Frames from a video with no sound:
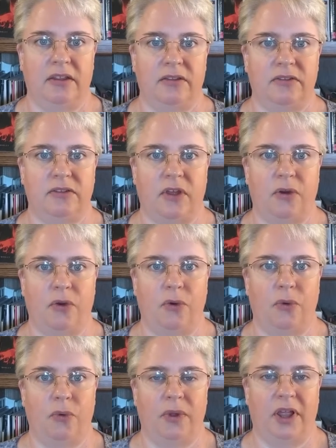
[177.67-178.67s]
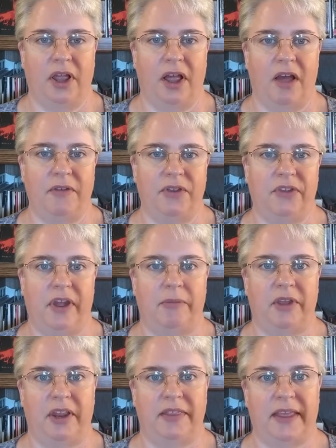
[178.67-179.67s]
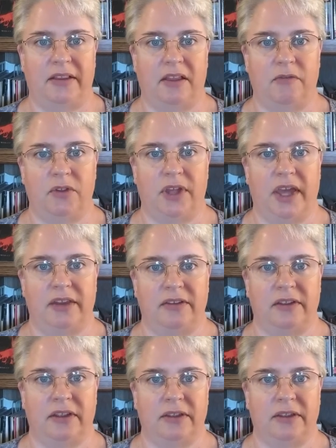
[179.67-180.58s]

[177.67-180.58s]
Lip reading: So obviously I'm not at that level yet.